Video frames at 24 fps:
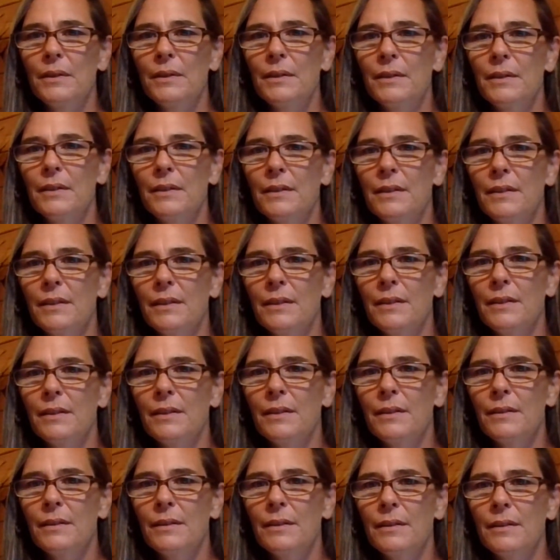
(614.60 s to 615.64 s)

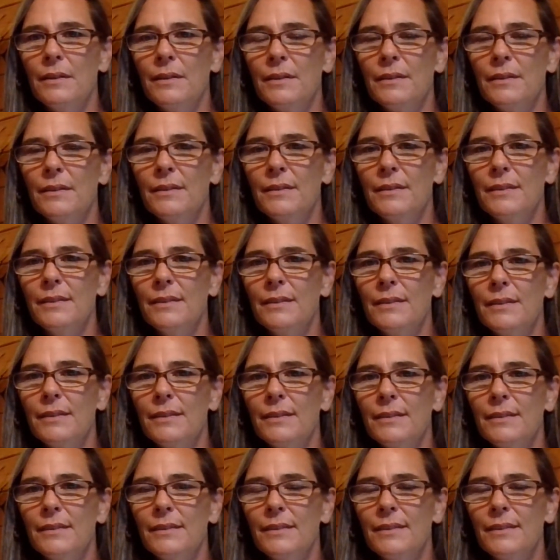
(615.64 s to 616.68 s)

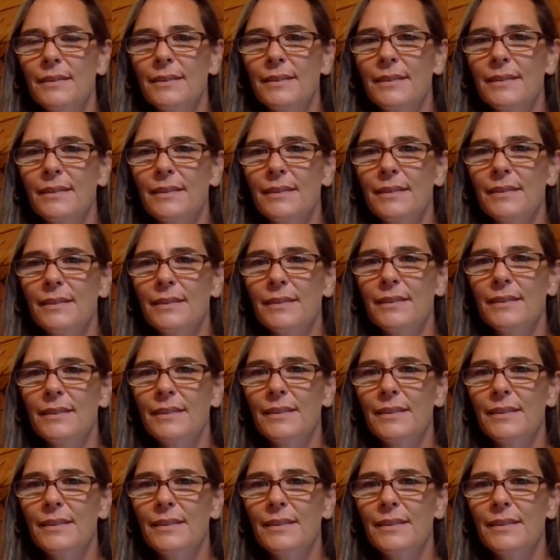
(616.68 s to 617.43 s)
Nothing is said.